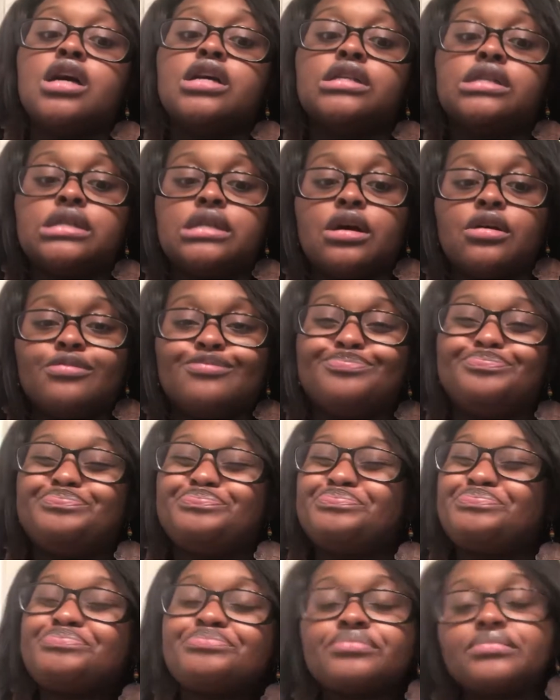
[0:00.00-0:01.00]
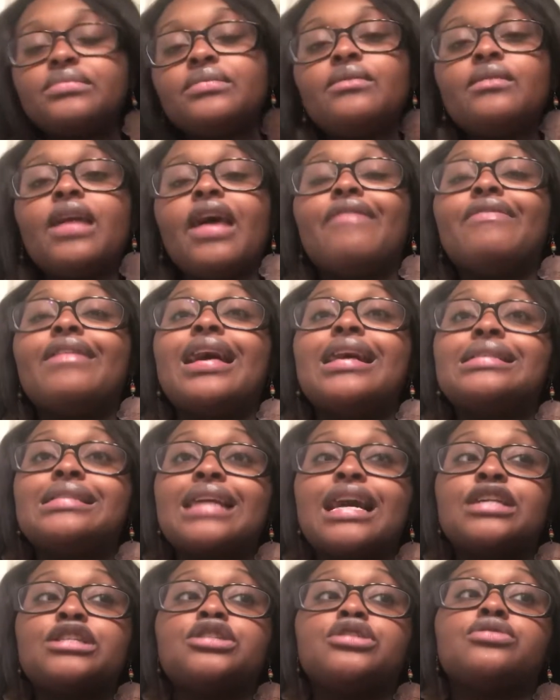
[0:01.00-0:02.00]
So that's
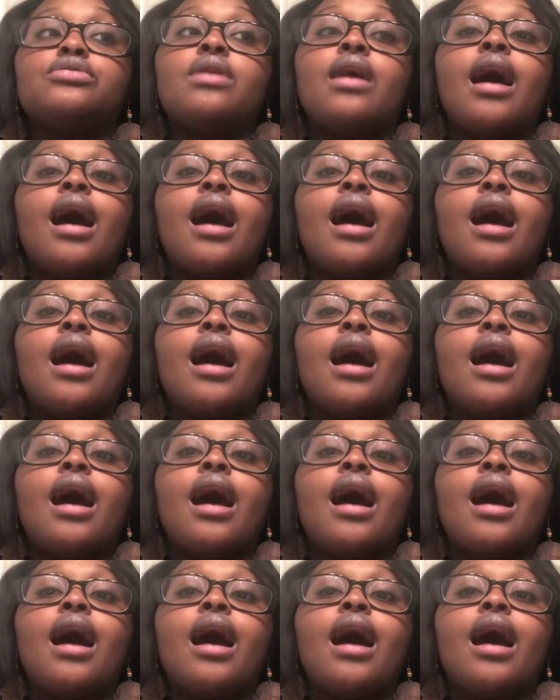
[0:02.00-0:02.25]
not true.